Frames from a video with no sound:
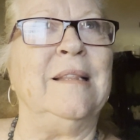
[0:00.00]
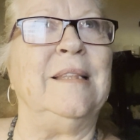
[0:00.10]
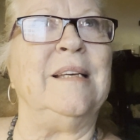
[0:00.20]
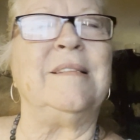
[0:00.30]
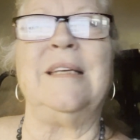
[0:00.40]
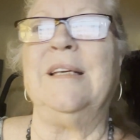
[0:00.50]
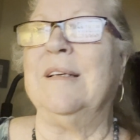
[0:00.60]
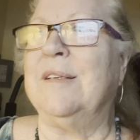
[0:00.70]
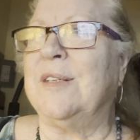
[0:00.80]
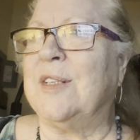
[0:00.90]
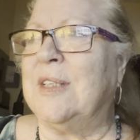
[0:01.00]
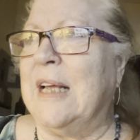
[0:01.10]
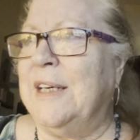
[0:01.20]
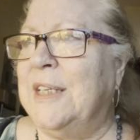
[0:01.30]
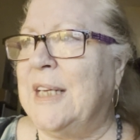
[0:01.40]
this is
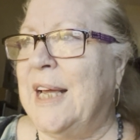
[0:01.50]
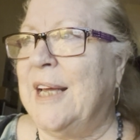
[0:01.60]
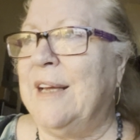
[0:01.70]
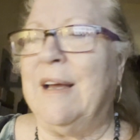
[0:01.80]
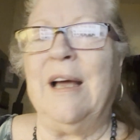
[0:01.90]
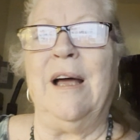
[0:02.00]
Sunday,